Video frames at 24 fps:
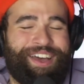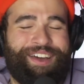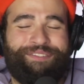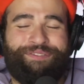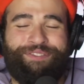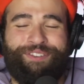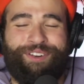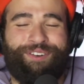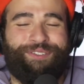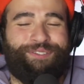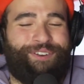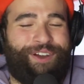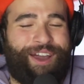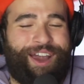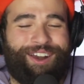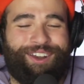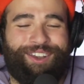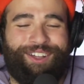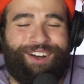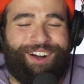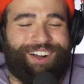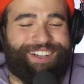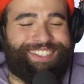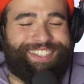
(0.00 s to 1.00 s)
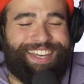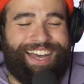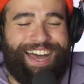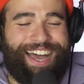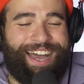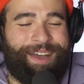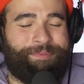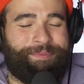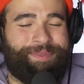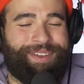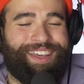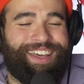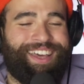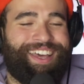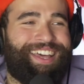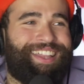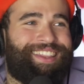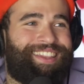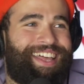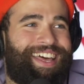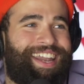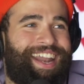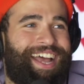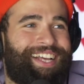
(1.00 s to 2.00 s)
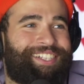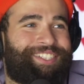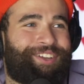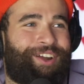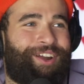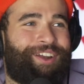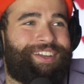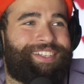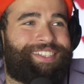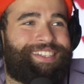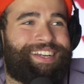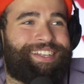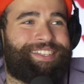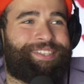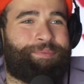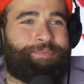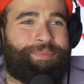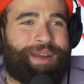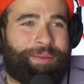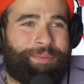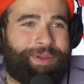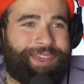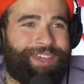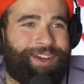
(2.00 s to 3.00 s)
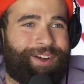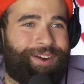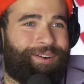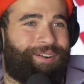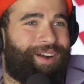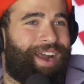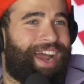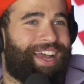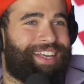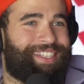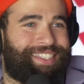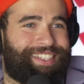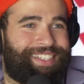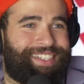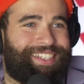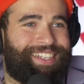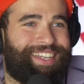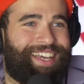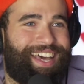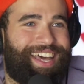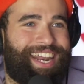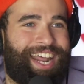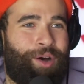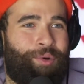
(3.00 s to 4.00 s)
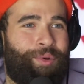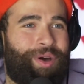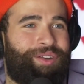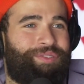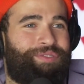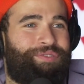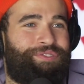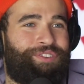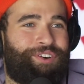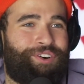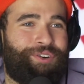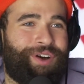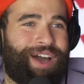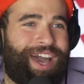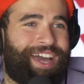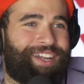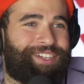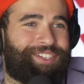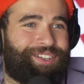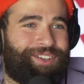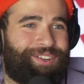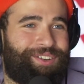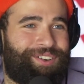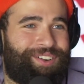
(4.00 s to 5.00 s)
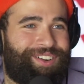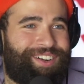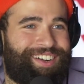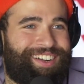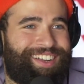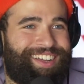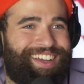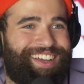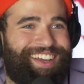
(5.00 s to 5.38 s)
for a very long time. Then I started listening to Bring Me the Horizon, and I went full edgelord.